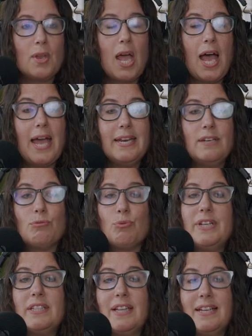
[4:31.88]
I didn't
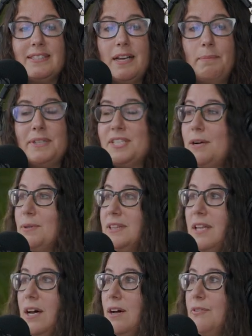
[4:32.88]
realize how much I would
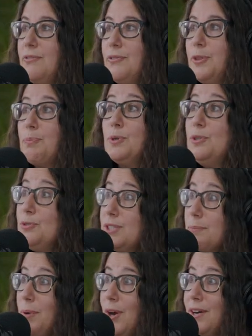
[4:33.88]
love the
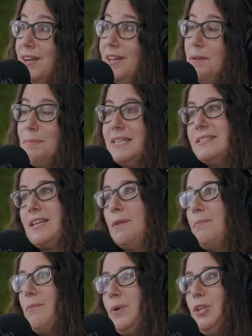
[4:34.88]
producing part. Because
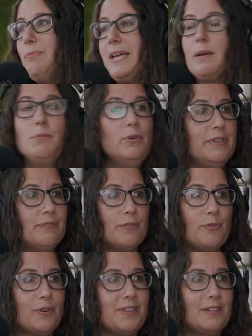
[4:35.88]
um, when you make a movie for
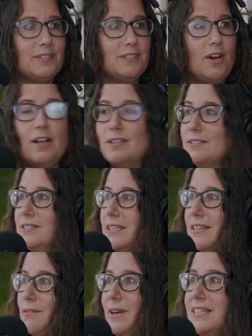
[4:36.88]
four thousand dollars, like
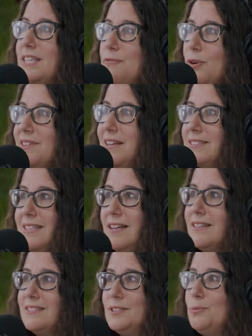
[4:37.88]
when I say four thousand
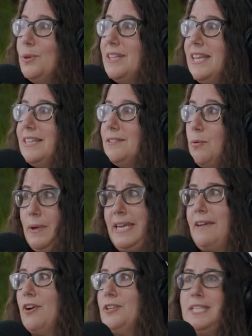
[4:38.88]
dollars, what did that? We
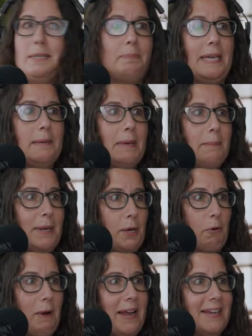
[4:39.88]
gave our DP maybe a
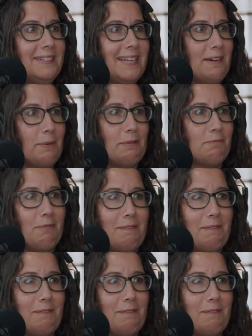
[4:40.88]
grand, and we